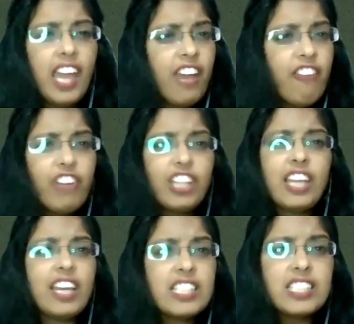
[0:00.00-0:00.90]

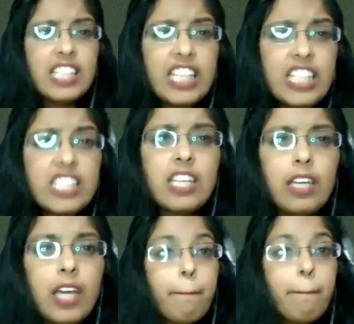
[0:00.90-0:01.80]
Everything is easy.
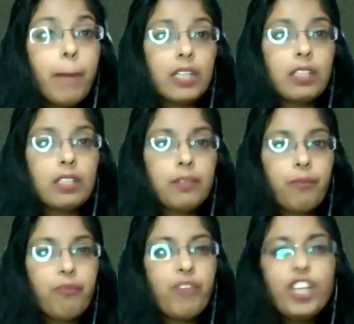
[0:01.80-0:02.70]
But
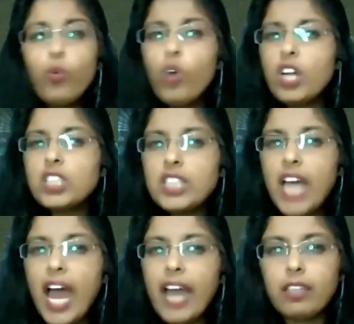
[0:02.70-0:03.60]
when you are
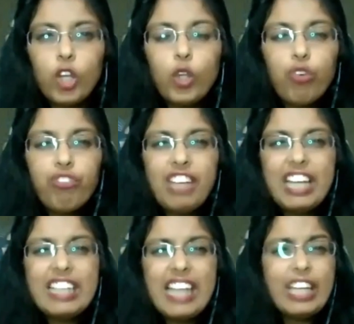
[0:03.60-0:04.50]
sad, you
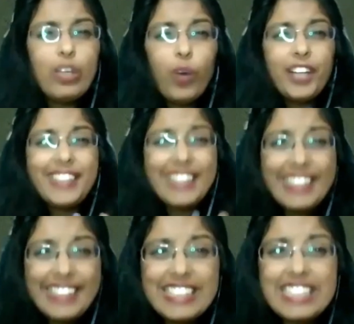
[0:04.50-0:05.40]
feel like you are
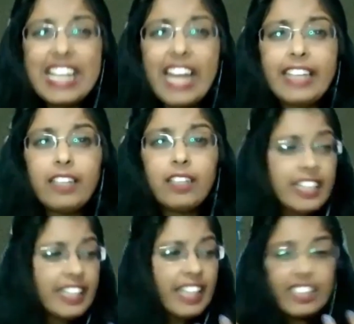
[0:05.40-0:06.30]
dead inside.
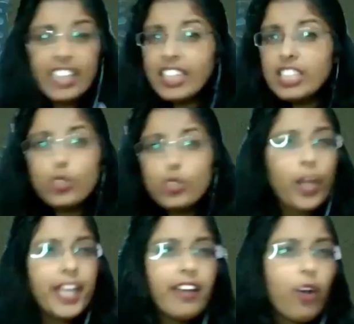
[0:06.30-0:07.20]
Nothing is
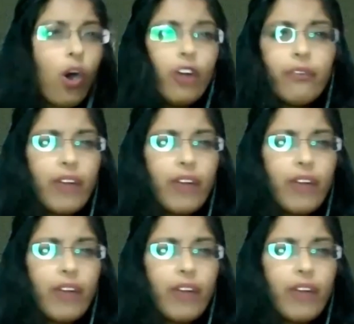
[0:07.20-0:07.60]
going on